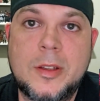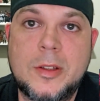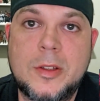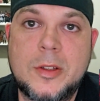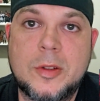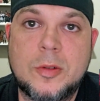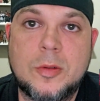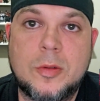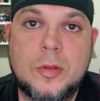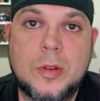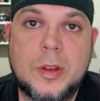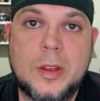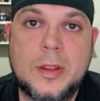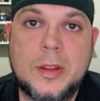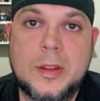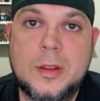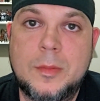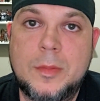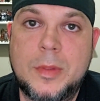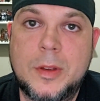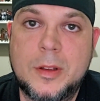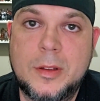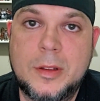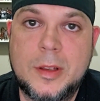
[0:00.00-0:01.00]
enjoyed the
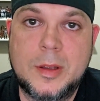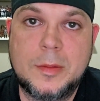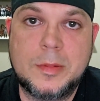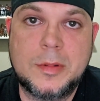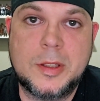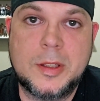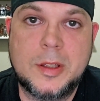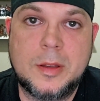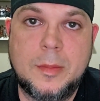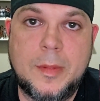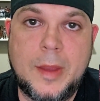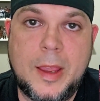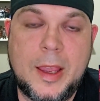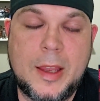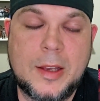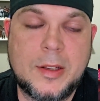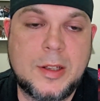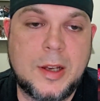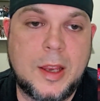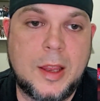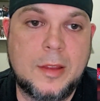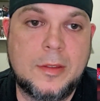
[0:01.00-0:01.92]
build-up to the match.